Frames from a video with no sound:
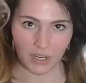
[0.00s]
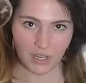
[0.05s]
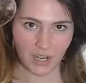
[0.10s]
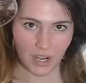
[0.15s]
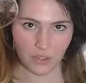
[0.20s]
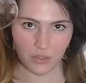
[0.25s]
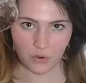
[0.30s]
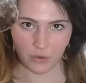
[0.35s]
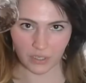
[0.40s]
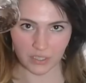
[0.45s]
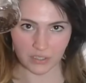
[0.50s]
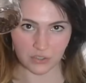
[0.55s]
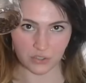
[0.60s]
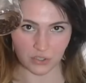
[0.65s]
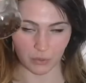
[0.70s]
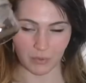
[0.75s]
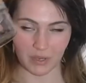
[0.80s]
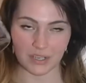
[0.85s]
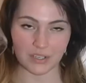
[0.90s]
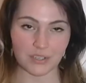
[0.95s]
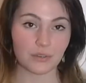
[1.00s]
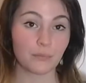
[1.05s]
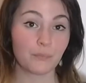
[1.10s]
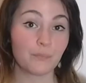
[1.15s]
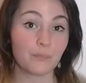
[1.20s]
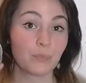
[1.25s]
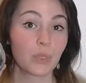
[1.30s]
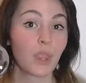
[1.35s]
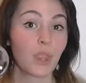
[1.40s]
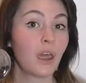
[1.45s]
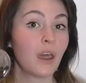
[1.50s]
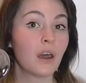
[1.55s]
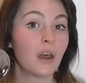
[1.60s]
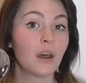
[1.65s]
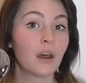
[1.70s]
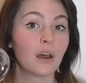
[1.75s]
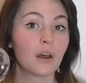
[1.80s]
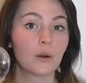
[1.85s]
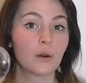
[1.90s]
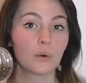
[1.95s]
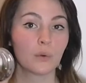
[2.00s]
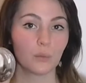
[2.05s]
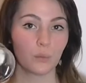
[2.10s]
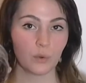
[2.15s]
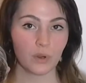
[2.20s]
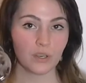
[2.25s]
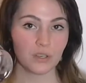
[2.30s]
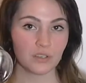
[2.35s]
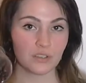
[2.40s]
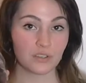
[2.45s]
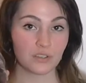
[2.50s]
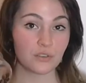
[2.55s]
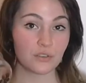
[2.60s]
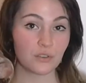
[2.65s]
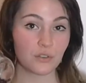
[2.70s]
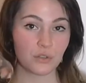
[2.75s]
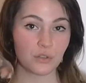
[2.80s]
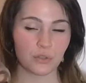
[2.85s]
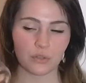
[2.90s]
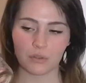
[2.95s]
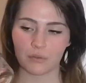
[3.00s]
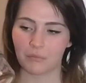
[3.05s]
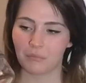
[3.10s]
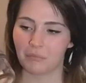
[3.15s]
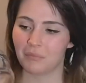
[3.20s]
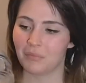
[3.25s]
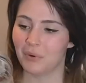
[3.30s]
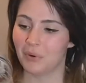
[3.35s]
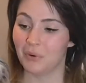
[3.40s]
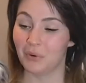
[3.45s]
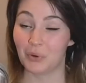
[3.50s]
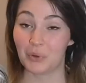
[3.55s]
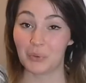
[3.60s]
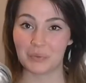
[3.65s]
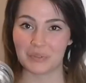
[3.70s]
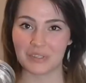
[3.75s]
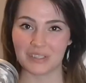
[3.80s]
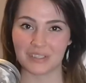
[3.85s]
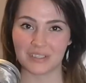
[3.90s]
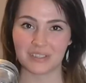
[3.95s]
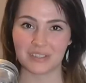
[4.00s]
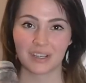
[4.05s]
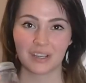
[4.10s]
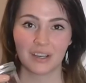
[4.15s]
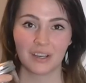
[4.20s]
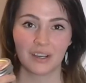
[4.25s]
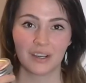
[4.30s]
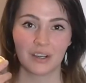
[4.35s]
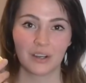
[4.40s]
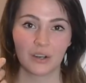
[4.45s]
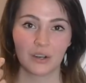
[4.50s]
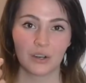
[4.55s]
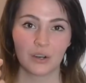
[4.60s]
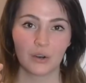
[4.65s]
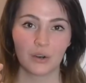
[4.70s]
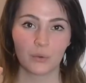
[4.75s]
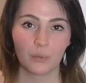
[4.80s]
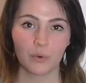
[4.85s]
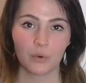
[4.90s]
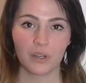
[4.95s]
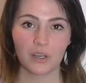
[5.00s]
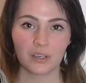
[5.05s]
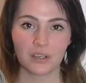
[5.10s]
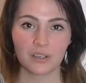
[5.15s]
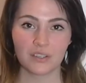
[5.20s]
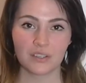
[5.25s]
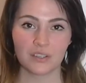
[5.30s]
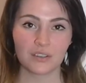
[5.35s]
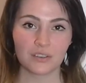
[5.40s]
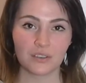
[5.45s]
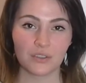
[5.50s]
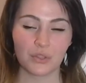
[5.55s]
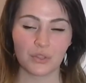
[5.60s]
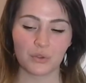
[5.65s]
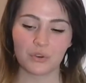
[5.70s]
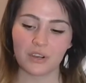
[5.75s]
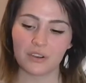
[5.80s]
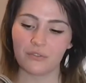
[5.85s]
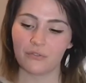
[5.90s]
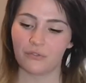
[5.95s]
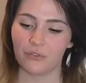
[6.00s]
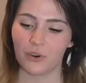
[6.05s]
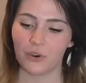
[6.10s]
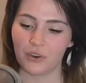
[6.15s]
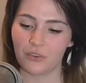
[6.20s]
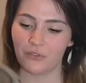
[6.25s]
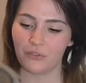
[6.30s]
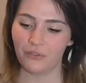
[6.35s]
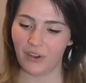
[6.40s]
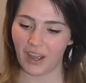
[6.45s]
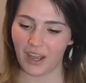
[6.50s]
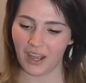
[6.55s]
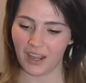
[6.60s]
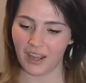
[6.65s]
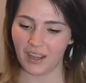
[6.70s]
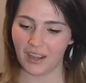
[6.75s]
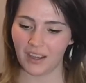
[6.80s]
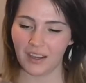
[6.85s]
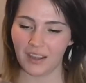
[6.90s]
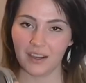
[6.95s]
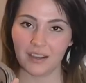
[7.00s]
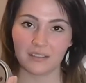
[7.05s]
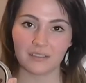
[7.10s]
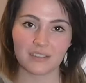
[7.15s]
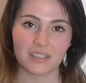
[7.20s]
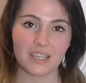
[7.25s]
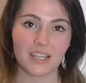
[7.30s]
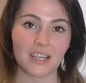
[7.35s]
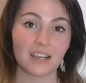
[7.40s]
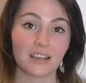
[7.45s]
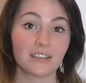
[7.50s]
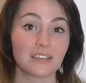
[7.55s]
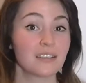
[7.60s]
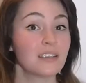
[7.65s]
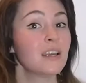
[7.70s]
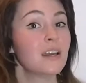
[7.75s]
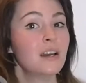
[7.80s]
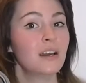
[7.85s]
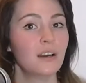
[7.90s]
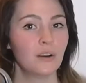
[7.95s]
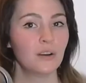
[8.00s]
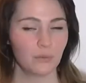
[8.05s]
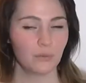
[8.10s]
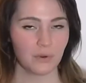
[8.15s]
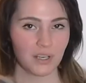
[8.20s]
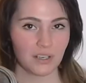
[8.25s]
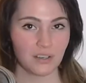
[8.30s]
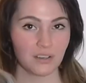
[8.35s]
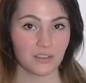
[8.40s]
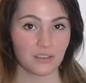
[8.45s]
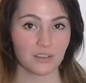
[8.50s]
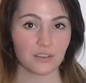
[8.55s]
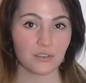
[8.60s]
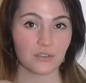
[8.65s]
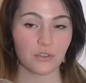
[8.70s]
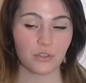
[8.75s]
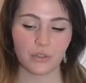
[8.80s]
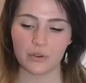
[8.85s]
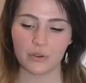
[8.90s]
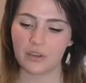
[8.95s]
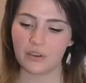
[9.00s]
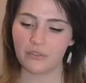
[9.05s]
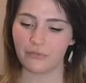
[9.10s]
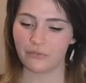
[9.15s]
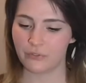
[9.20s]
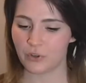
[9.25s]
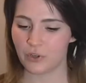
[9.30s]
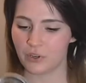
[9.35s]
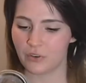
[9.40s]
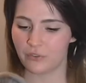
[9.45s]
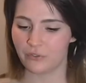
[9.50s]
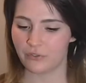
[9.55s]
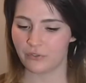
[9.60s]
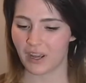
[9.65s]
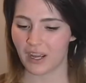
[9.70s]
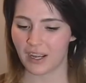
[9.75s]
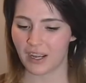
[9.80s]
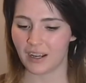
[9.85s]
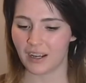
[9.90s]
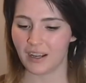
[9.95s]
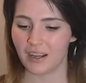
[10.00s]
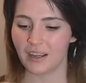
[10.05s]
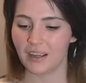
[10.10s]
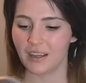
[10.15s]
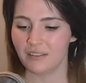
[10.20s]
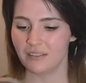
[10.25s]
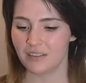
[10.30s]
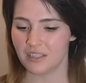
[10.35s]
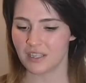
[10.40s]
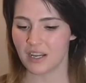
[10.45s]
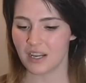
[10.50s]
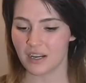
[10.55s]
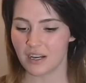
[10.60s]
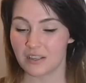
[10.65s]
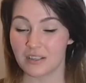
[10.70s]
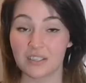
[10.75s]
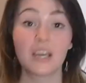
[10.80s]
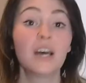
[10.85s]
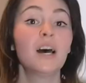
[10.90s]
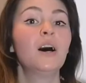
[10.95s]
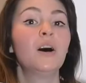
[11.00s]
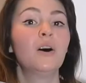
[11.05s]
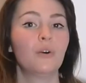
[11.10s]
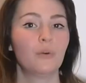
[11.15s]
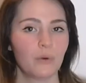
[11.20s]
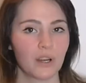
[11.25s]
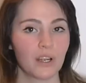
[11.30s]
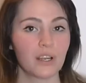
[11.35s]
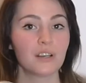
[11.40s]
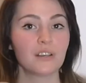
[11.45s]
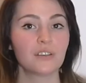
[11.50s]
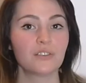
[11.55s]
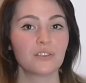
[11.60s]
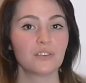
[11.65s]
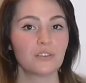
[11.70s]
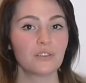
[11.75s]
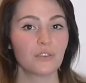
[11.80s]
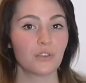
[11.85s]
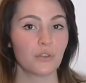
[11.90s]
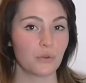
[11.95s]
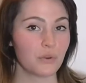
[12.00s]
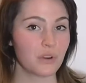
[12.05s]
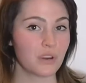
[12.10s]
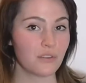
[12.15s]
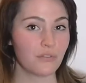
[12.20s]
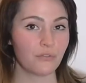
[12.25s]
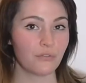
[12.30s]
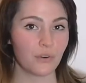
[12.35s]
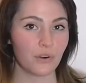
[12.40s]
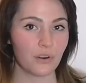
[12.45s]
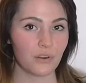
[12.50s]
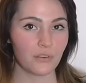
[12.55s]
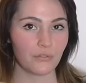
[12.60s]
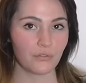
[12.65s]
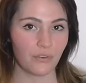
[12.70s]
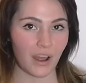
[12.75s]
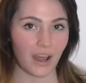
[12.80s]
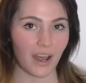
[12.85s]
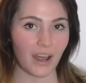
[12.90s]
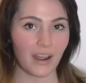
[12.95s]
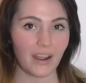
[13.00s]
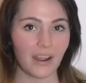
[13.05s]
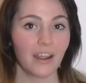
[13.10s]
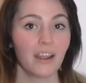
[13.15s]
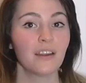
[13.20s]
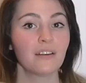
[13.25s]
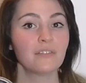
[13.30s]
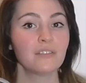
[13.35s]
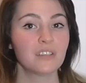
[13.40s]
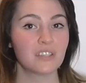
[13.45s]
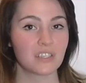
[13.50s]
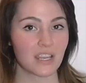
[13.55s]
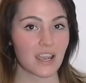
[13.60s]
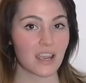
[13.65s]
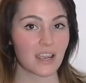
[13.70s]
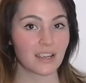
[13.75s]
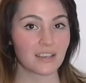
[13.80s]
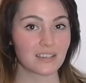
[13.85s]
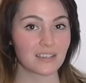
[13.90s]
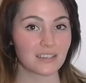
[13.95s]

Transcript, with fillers: instrument. One, two, oopsies. One, two, three, four, five, six. One, two, three, four, five, six. One, two, three, four, five, six.